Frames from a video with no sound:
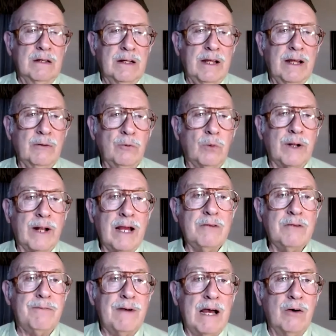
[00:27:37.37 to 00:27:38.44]
And what I
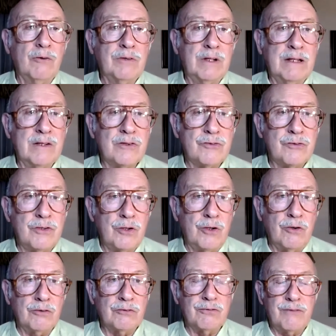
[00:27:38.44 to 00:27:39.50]
found is you
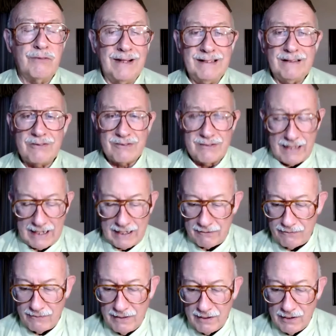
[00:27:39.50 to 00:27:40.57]
don't fight
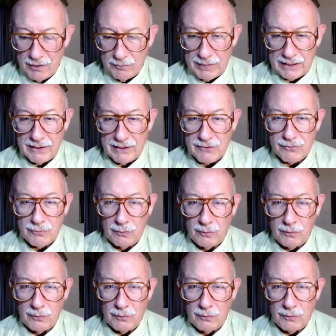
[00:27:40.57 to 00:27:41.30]
staff, because